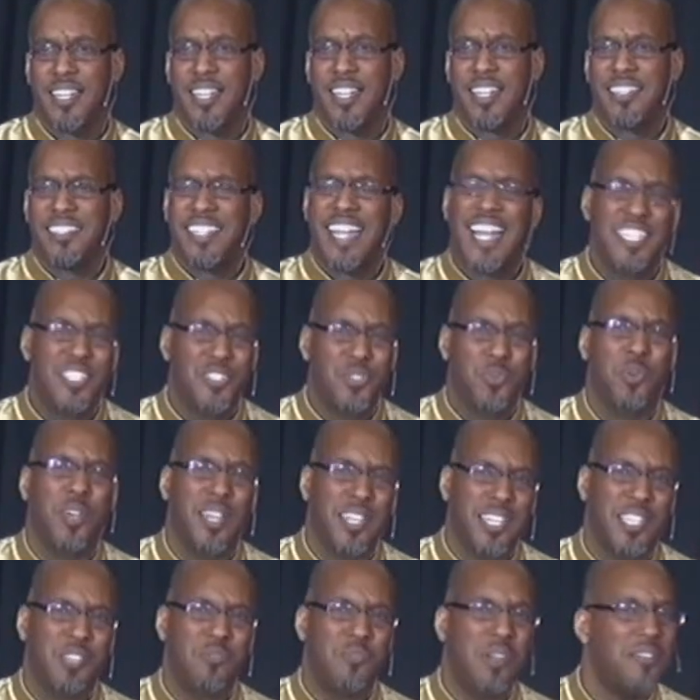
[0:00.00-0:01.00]
That's
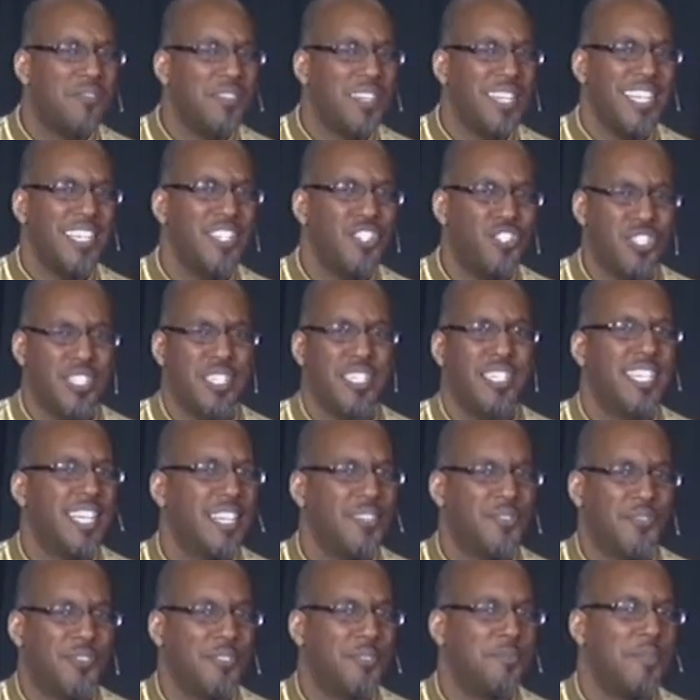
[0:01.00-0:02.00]
what the revelation
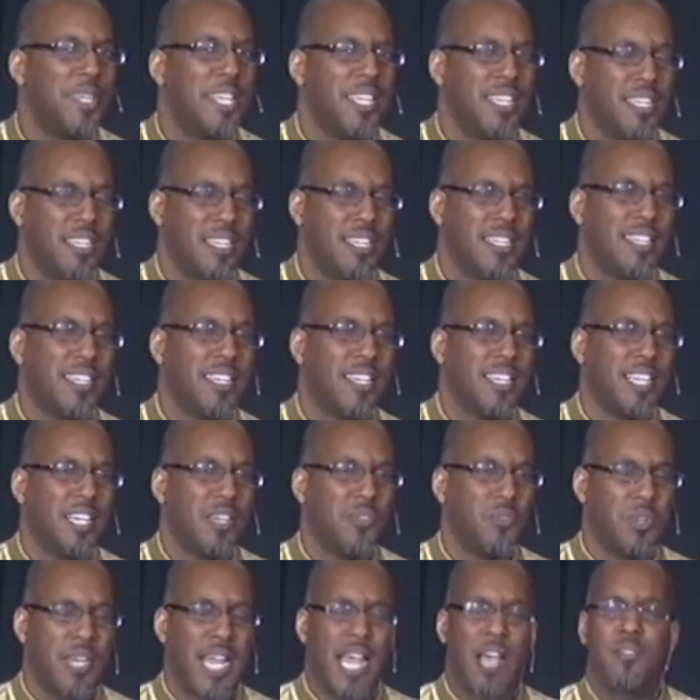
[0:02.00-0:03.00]
did for me.
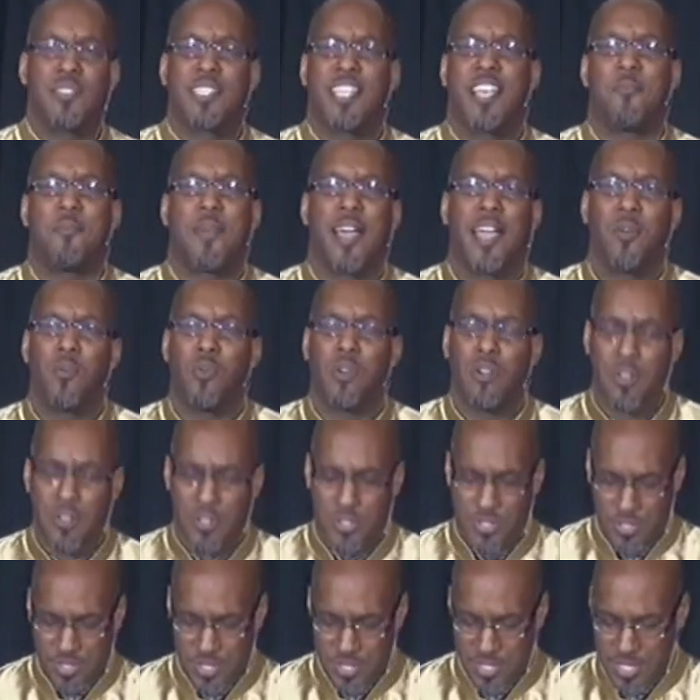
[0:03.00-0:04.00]
When I was at my
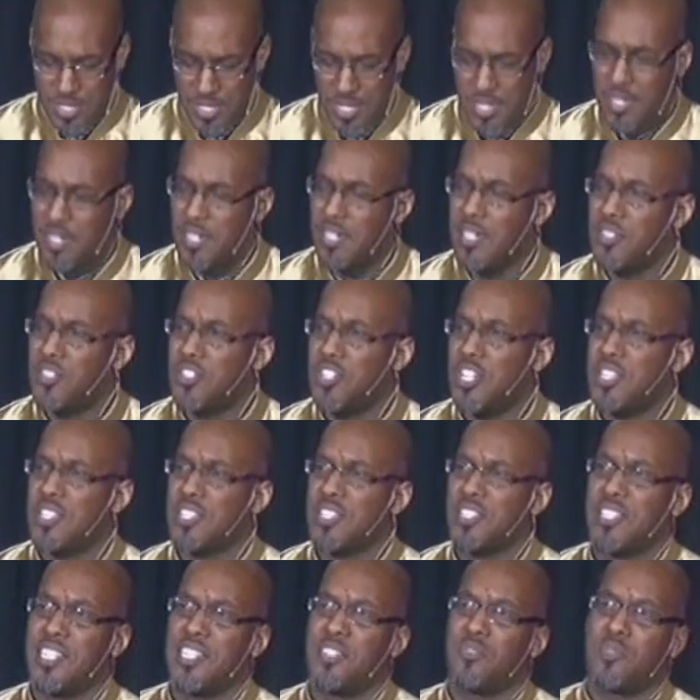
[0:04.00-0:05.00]
worst,
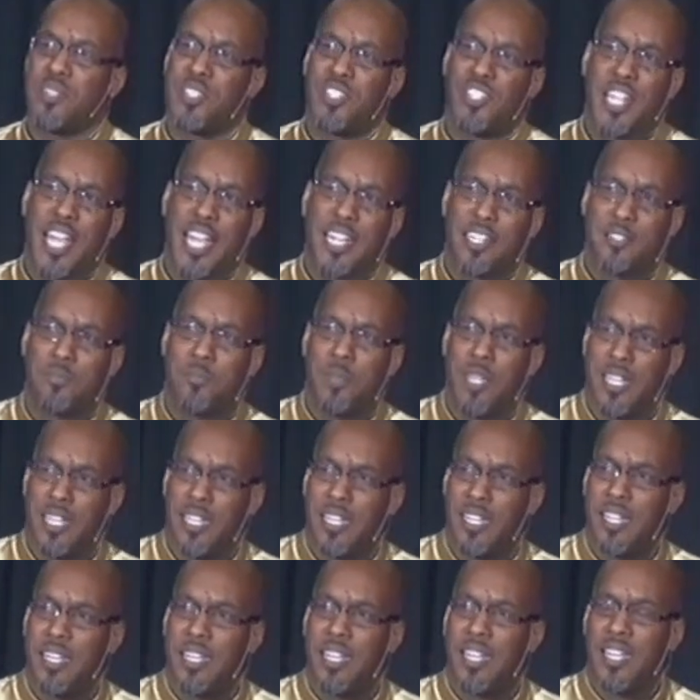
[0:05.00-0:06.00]
Jesus didn't reject me,
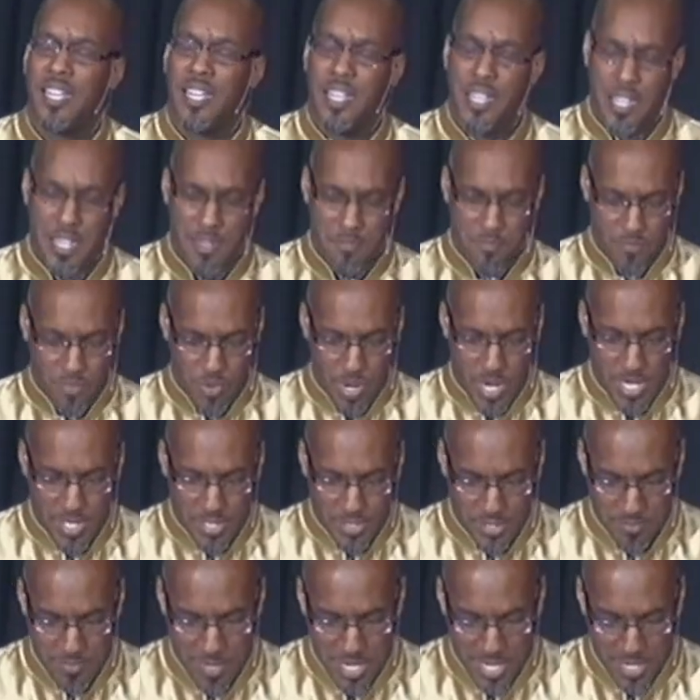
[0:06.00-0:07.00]
He embraced me.